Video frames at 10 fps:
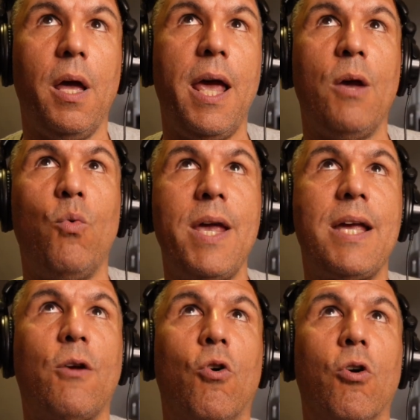a
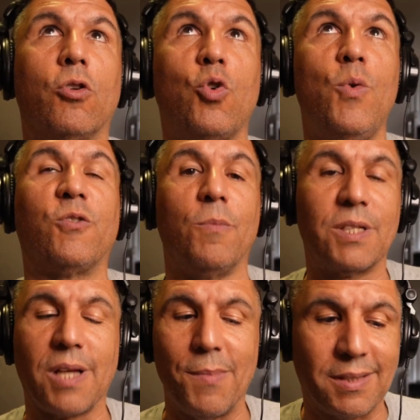week or two weeks from
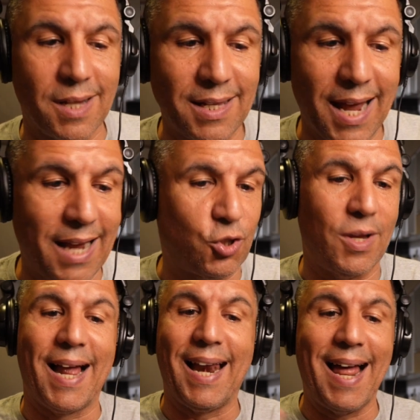this coming Sunday, so
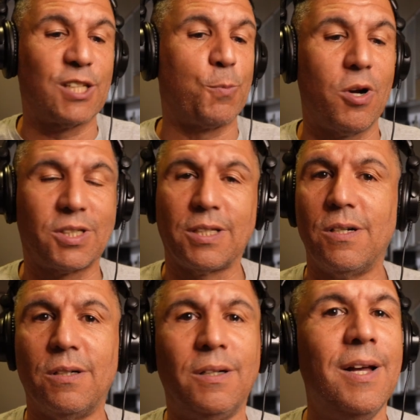you got a lot of sports
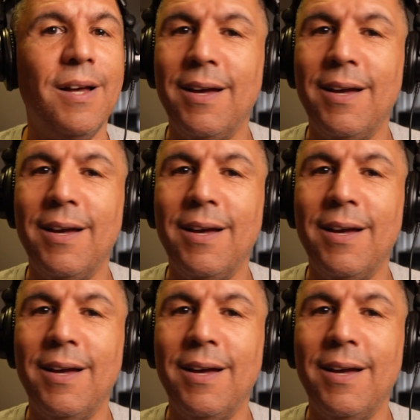still